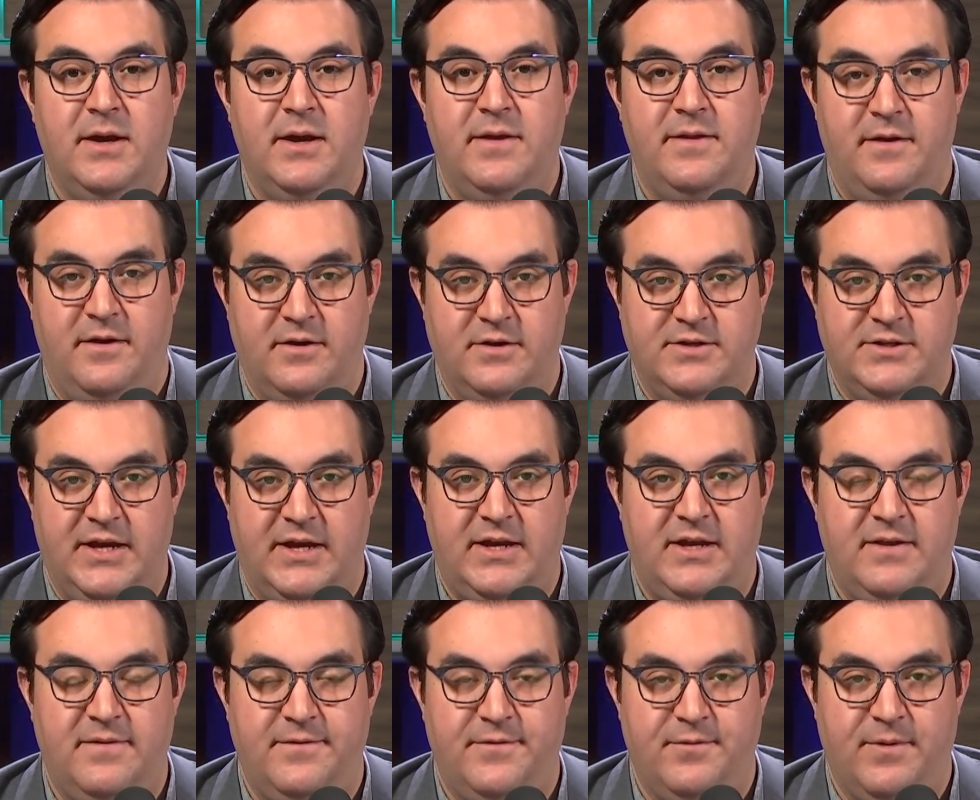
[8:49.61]
their
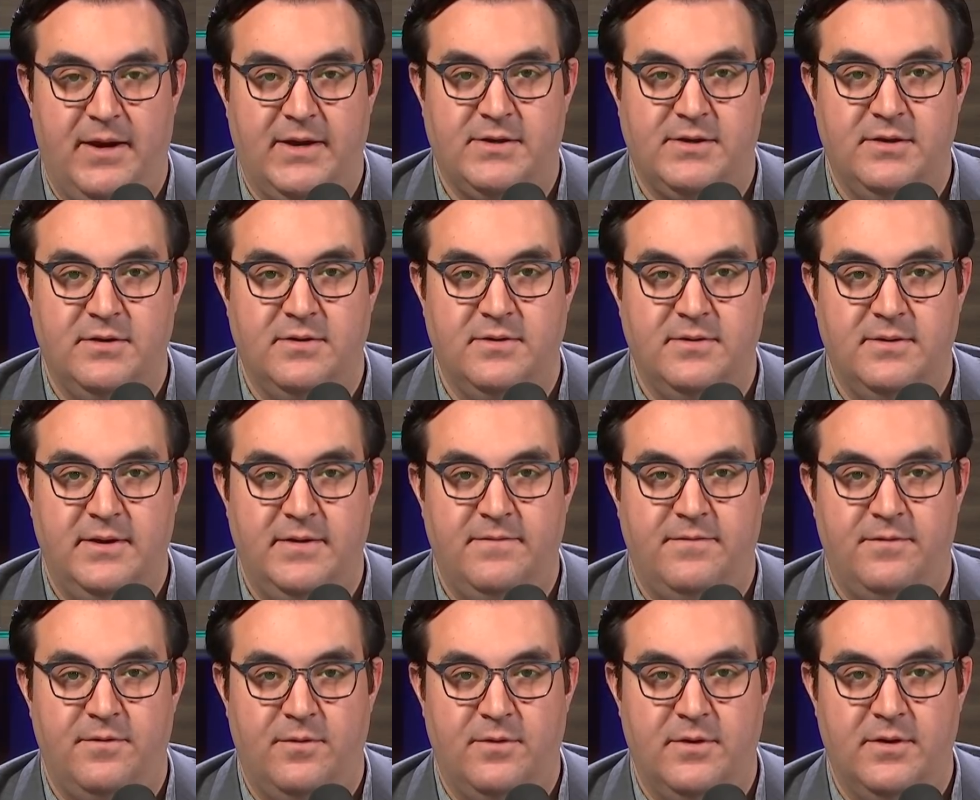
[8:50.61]
executive director in
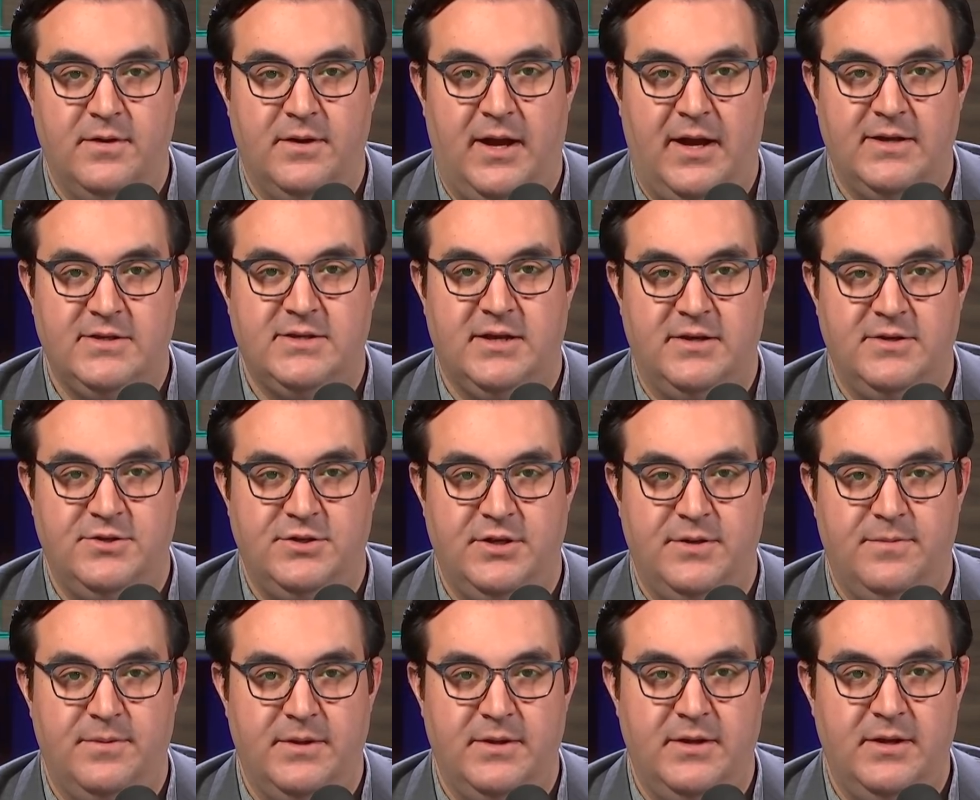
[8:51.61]
Florida, Hassan
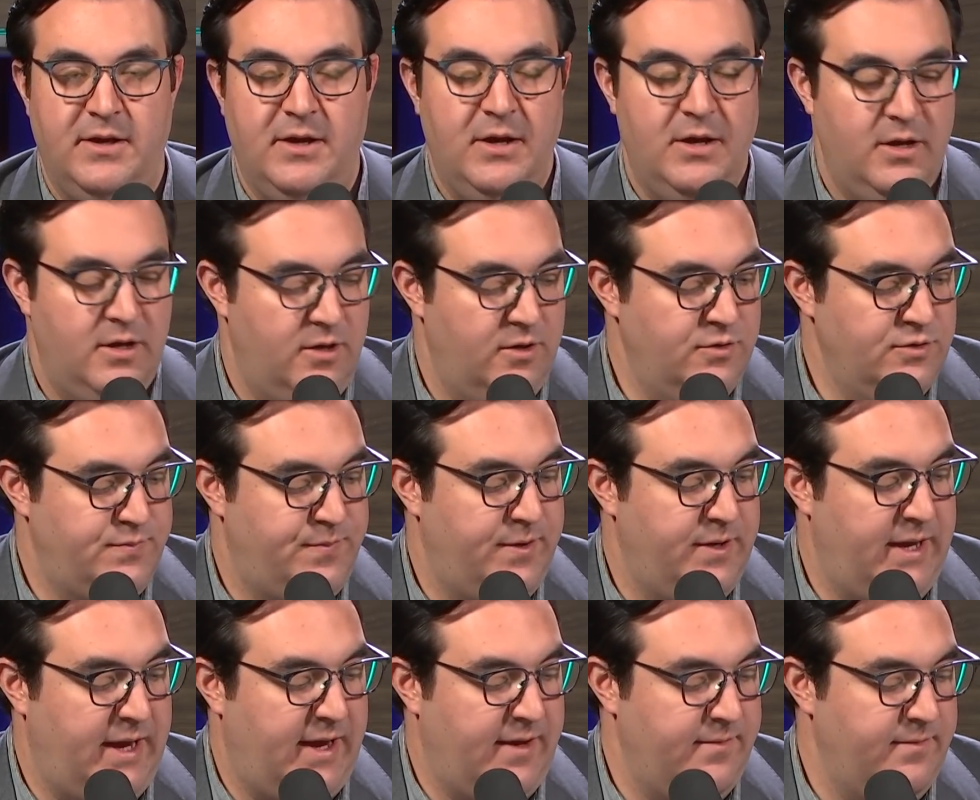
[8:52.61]
Shibley, who's
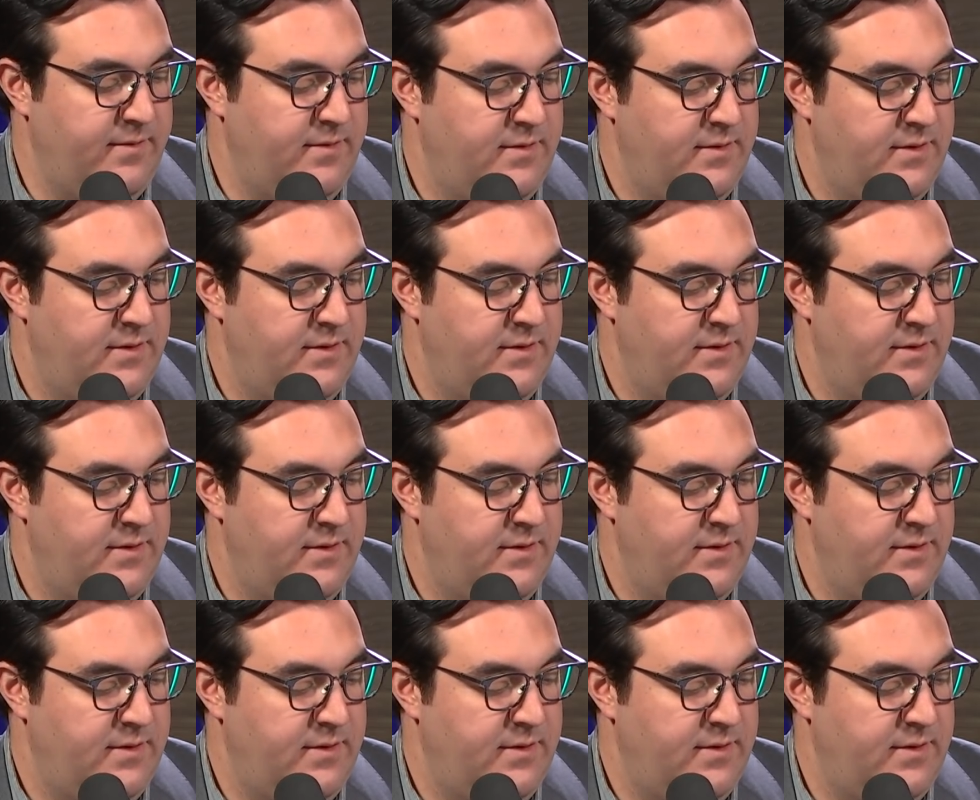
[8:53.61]
put out,